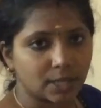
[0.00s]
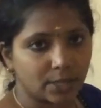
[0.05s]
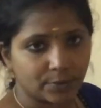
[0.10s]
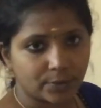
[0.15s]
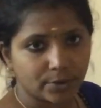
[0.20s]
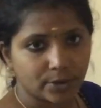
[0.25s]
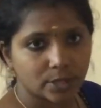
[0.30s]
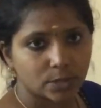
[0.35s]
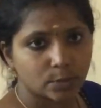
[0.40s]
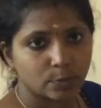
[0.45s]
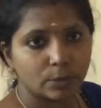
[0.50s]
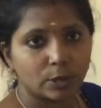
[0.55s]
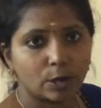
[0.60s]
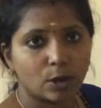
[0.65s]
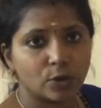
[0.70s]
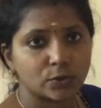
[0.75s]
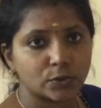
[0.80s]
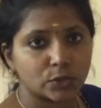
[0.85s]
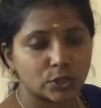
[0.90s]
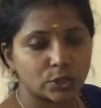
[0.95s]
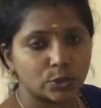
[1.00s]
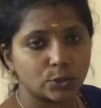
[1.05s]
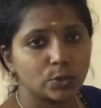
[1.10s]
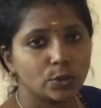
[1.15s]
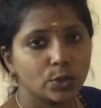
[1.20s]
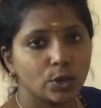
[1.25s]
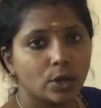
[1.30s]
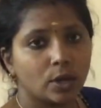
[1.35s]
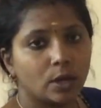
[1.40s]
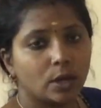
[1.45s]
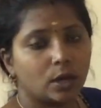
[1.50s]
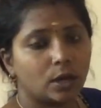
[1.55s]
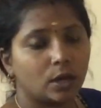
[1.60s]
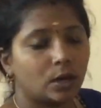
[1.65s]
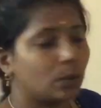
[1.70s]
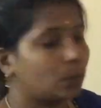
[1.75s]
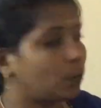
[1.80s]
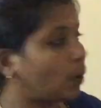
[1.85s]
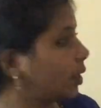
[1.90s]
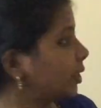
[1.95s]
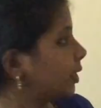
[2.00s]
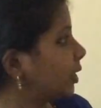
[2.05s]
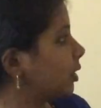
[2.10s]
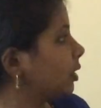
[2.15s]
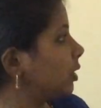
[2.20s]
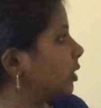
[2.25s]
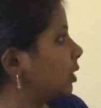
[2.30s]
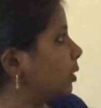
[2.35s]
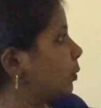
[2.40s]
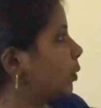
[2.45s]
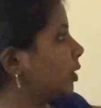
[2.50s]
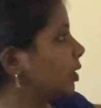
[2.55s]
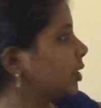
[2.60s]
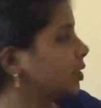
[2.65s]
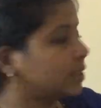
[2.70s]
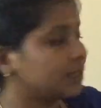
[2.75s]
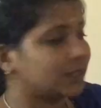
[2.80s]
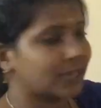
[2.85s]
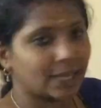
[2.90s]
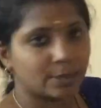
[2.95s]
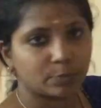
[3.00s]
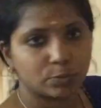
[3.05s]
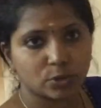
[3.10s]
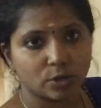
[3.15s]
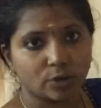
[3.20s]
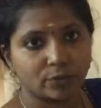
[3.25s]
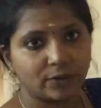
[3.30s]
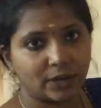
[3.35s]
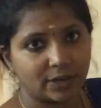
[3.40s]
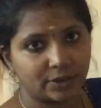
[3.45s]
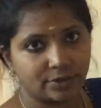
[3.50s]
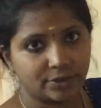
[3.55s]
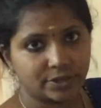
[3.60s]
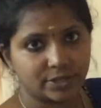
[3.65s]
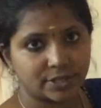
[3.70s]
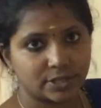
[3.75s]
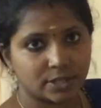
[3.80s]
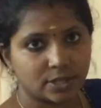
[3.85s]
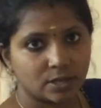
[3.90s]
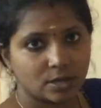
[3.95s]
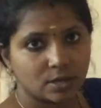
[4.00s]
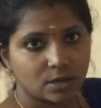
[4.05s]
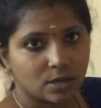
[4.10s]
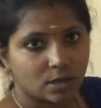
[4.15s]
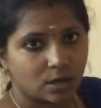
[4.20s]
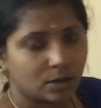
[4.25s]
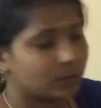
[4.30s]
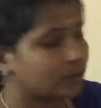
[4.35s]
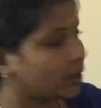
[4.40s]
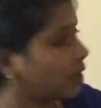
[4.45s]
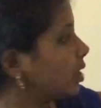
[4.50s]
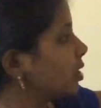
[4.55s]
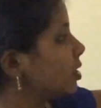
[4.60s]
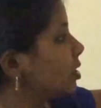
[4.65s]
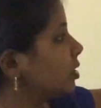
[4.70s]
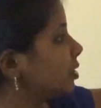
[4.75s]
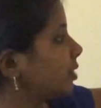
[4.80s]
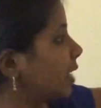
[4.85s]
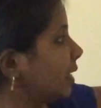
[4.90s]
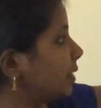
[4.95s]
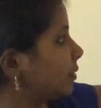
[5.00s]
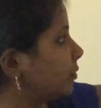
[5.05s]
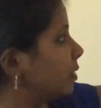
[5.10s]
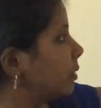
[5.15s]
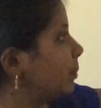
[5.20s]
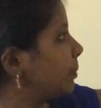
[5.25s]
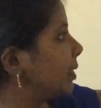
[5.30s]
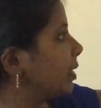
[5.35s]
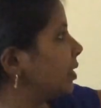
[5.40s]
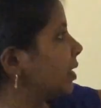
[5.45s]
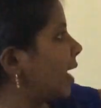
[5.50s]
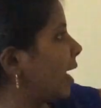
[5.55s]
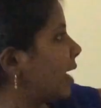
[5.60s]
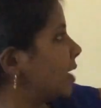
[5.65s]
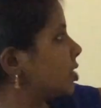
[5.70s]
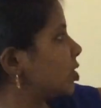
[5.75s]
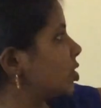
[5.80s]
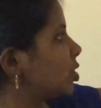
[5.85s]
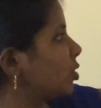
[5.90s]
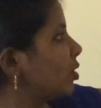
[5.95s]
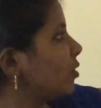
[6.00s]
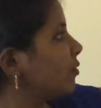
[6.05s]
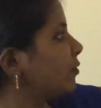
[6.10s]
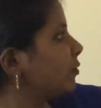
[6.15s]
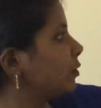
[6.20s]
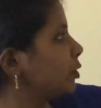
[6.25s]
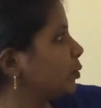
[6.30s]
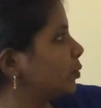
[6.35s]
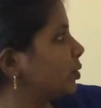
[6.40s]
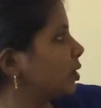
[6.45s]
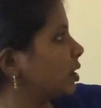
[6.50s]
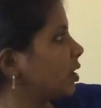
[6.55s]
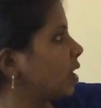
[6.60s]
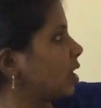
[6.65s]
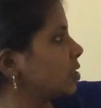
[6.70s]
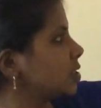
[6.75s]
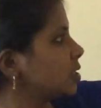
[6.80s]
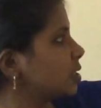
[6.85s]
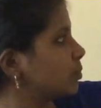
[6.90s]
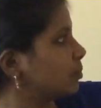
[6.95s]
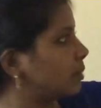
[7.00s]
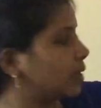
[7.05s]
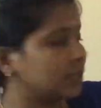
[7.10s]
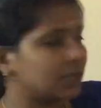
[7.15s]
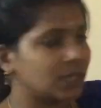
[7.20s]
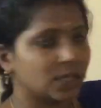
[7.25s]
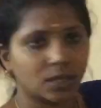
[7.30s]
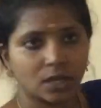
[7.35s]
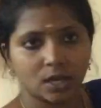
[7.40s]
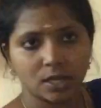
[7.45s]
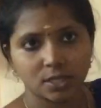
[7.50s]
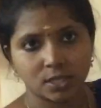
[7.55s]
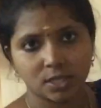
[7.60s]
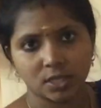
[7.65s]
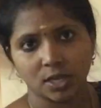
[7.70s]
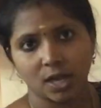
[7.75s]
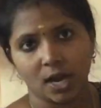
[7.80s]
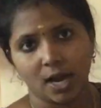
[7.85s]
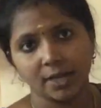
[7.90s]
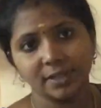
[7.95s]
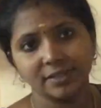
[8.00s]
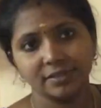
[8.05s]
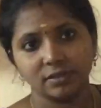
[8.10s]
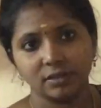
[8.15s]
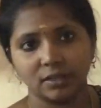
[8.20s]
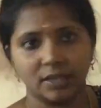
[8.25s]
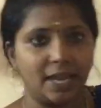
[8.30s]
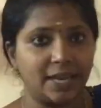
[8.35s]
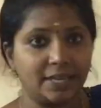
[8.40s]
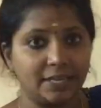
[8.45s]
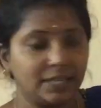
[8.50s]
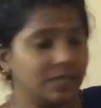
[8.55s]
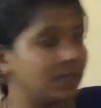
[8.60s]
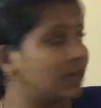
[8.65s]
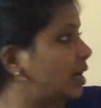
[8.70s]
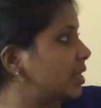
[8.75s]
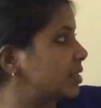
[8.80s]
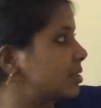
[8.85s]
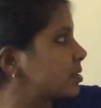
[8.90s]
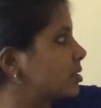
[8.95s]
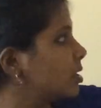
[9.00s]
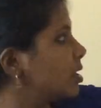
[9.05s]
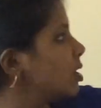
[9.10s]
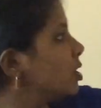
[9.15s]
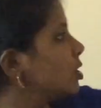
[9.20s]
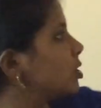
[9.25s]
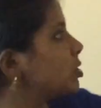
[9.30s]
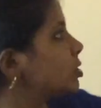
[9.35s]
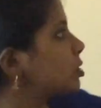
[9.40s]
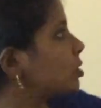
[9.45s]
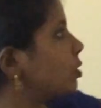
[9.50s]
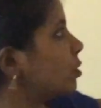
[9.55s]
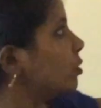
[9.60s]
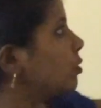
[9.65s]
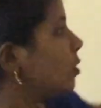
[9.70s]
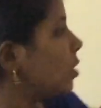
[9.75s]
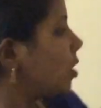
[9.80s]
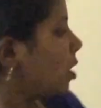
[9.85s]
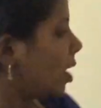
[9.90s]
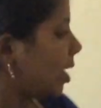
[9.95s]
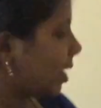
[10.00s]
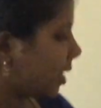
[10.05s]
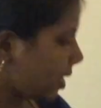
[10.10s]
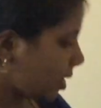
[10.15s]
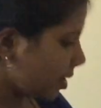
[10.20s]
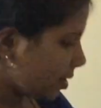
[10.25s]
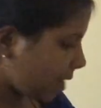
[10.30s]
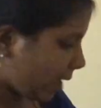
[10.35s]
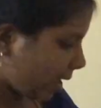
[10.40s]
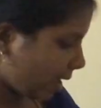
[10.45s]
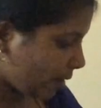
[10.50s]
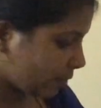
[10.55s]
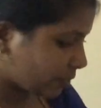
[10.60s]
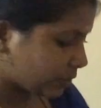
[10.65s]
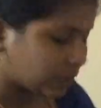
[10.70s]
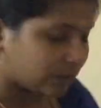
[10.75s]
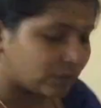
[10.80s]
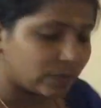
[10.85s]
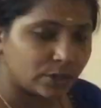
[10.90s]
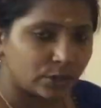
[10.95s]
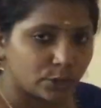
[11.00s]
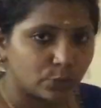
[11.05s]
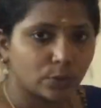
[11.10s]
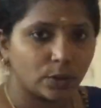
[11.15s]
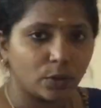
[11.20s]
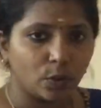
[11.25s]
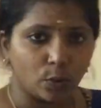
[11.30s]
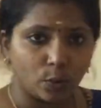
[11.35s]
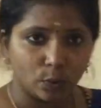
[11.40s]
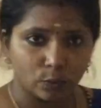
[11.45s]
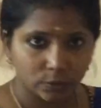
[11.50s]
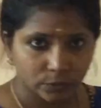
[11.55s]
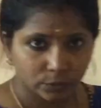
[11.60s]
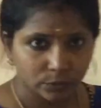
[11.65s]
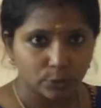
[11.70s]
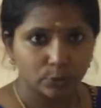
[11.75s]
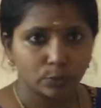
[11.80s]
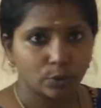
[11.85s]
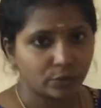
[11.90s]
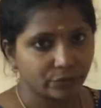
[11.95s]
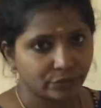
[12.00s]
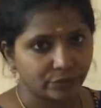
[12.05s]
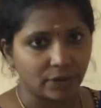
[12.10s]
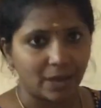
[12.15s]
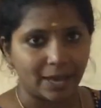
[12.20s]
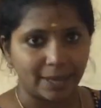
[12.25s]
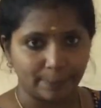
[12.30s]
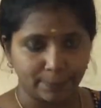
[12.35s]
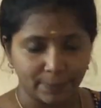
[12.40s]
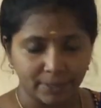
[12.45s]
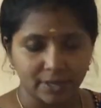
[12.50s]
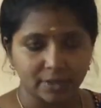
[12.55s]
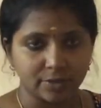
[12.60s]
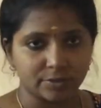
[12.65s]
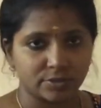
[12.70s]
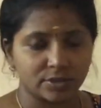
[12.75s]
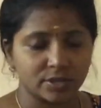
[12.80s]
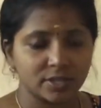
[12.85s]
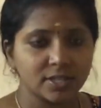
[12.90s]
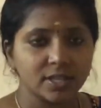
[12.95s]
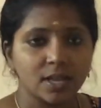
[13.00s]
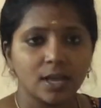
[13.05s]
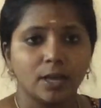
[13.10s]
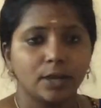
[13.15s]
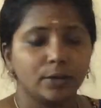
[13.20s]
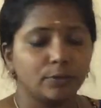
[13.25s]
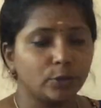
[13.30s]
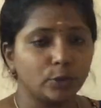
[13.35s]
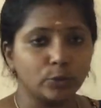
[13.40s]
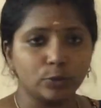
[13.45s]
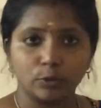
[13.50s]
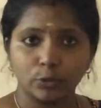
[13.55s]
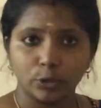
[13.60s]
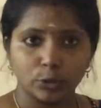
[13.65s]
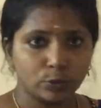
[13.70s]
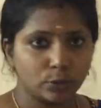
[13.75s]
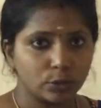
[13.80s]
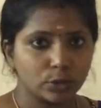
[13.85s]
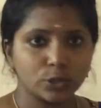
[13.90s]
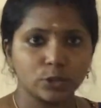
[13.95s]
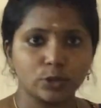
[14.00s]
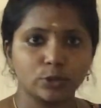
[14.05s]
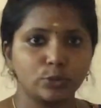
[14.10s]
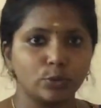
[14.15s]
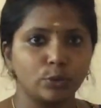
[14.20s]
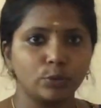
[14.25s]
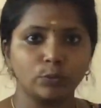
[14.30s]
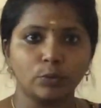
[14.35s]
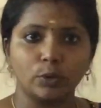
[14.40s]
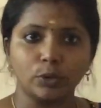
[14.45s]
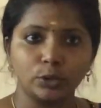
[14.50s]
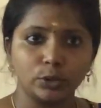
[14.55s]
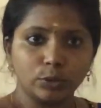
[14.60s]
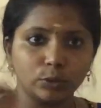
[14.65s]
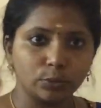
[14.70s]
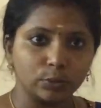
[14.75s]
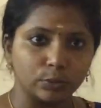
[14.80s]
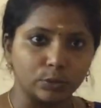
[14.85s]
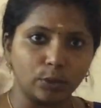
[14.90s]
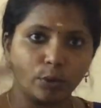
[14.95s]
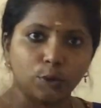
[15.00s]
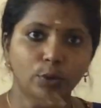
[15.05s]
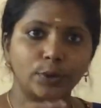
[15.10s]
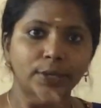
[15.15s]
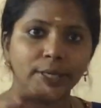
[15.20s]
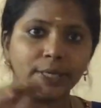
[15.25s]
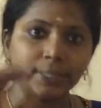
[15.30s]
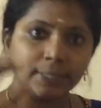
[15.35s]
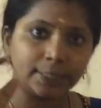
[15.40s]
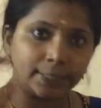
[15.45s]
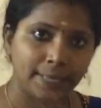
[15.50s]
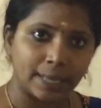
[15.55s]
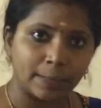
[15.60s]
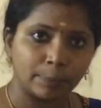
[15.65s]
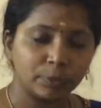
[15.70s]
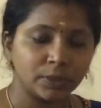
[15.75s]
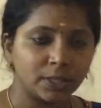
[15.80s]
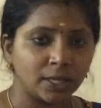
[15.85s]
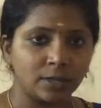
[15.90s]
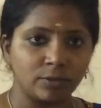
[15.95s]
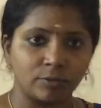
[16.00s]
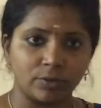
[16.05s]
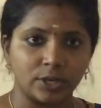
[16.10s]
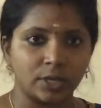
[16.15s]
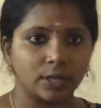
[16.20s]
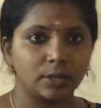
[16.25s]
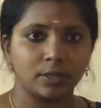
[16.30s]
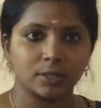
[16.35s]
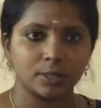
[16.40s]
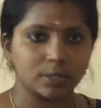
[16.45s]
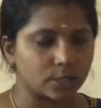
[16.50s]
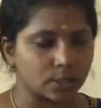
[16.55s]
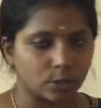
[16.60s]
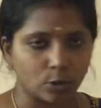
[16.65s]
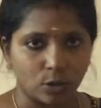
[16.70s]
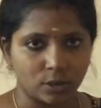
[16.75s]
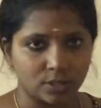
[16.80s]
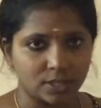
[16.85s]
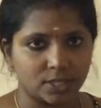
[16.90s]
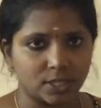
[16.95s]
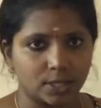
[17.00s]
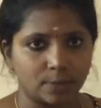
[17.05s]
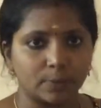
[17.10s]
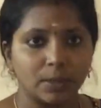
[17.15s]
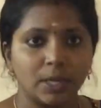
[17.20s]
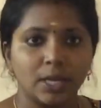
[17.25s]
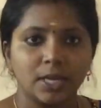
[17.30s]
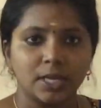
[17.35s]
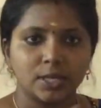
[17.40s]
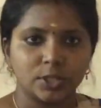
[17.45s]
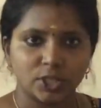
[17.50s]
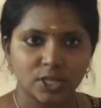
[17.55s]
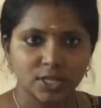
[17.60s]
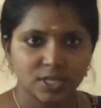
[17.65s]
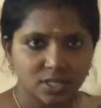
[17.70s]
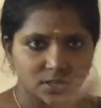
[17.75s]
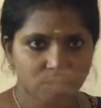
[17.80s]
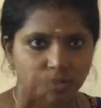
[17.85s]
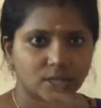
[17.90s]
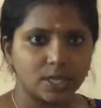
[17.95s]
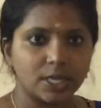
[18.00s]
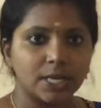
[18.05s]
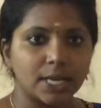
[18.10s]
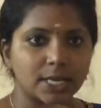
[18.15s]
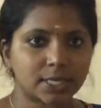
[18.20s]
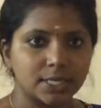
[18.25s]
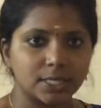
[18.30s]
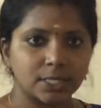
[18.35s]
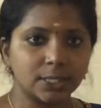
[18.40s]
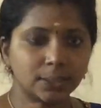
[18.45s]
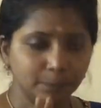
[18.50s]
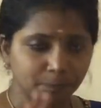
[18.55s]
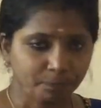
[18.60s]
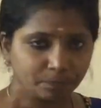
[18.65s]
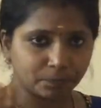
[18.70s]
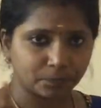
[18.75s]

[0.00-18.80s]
address belongs to what are the types of address? Okay, that will be the answer of unicast, multicast, and anycast. So here I have given you an overview of IP address. You also don't want to go in depth and read that concept. Just read as a